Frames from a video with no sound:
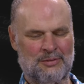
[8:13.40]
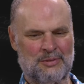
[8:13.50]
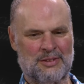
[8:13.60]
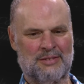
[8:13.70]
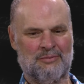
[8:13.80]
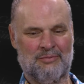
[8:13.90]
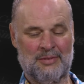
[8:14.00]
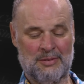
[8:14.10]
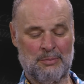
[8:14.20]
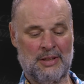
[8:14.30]
It
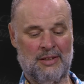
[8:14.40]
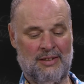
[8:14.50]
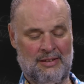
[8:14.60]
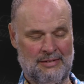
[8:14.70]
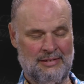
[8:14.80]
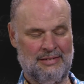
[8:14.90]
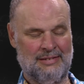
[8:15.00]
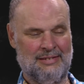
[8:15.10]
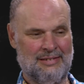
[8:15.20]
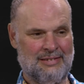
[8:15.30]
was a big high. Yeah.
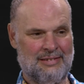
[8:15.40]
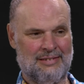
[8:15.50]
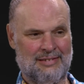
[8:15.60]
Mm-hmm.